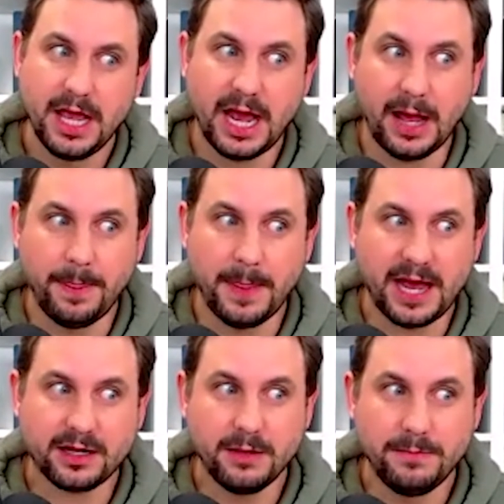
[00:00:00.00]
And
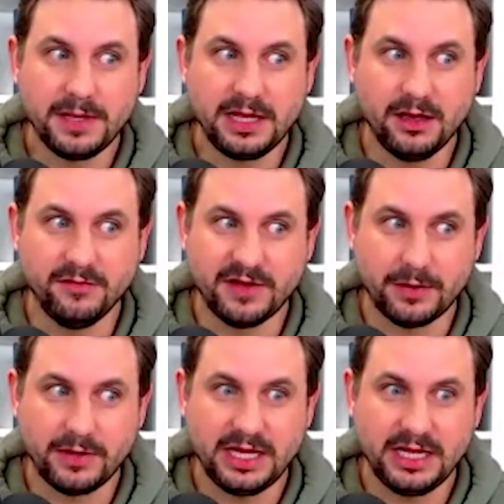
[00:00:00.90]
that can be a
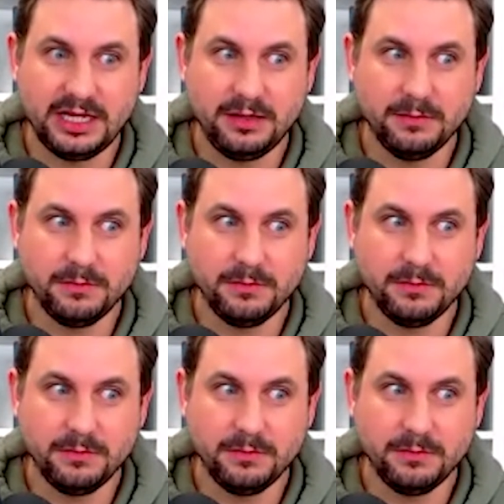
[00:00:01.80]
very